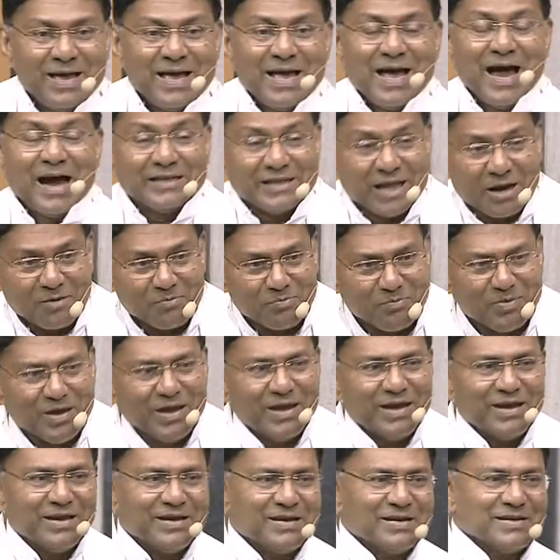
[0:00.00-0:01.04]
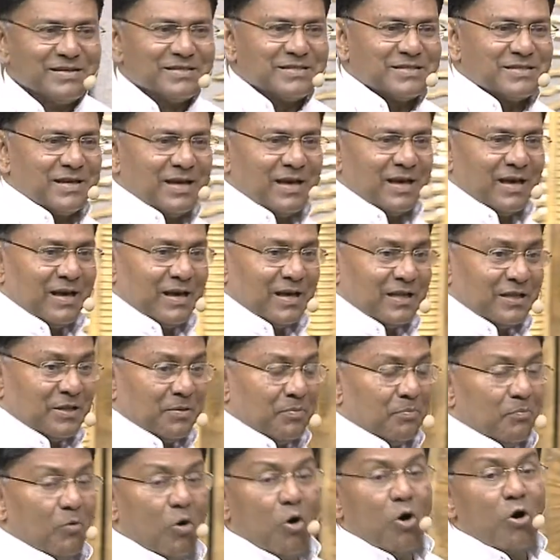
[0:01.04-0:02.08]
And that means the
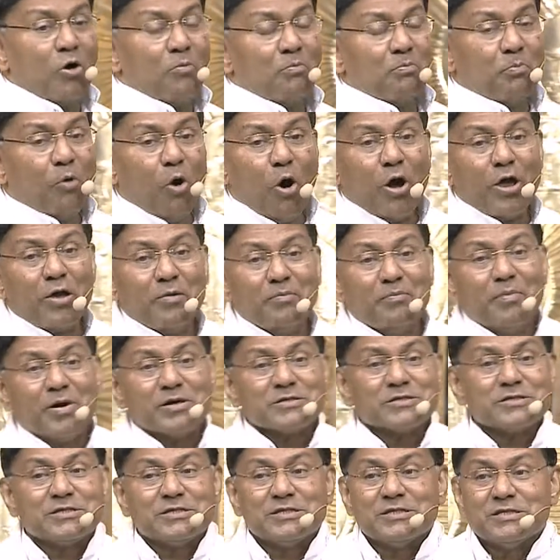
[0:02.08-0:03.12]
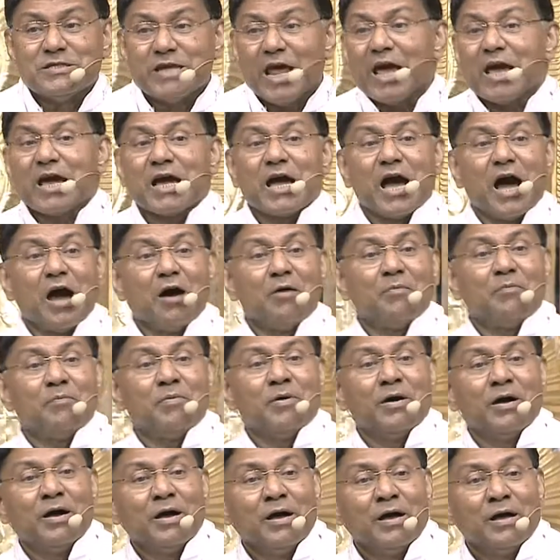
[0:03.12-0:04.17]
boy must take up
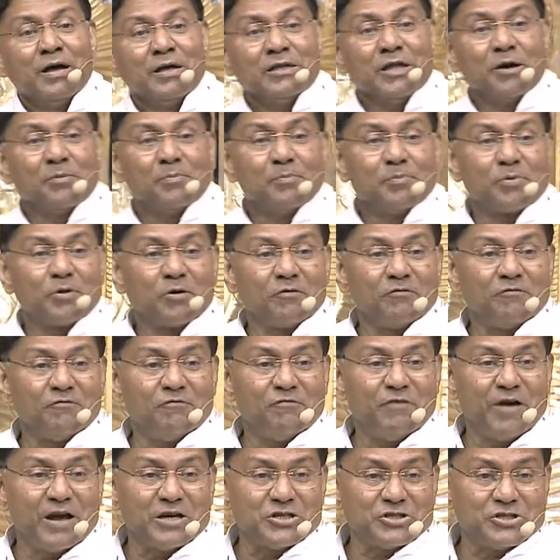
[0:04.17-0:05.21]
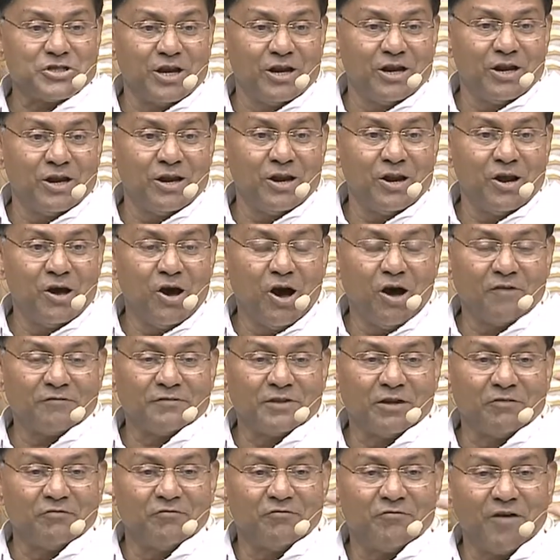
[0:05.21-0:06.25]
the profession of
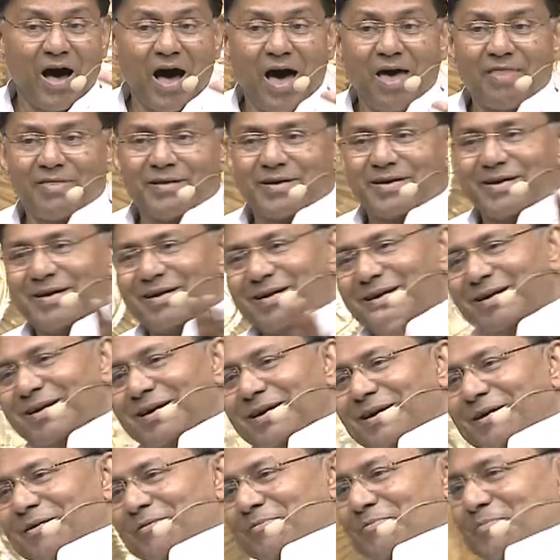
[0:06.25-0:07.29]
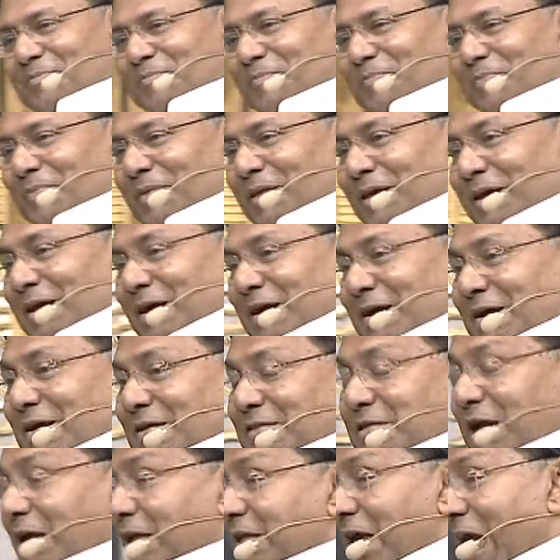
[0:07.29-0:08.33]
the father.
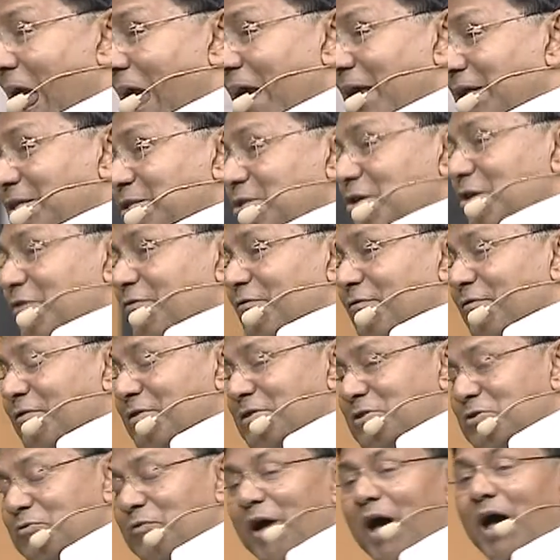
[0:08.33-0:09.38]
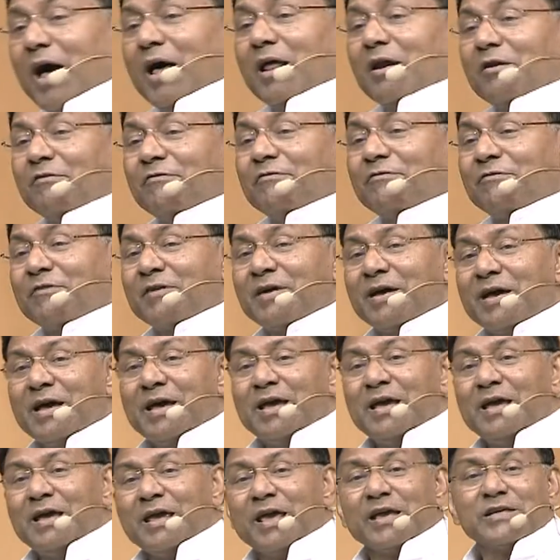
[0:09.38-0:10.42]
Till the age of twelve,
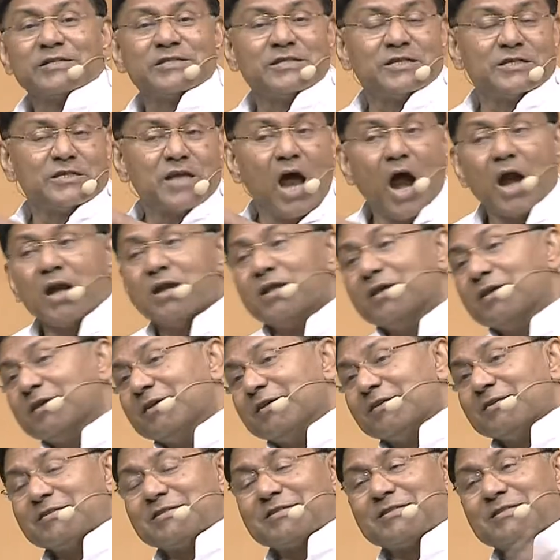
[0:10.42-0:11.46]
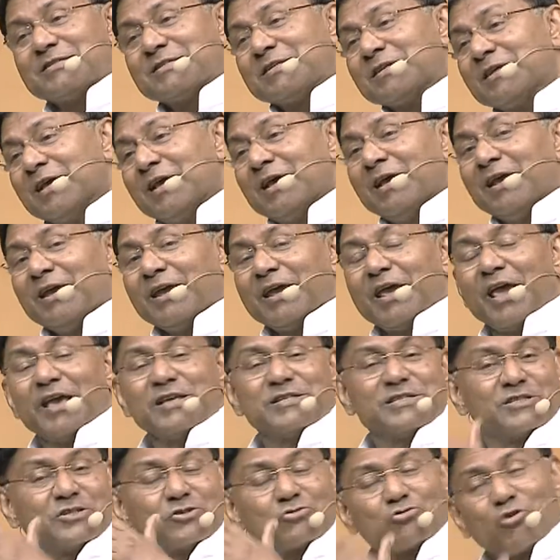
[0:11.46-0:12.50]
he studies,
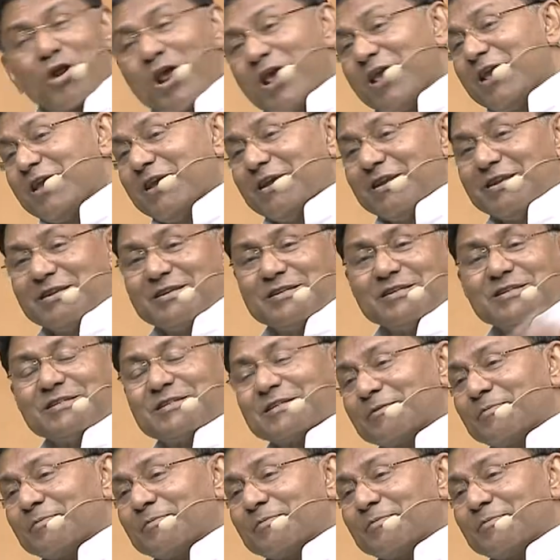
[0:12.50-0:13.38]
he's trained.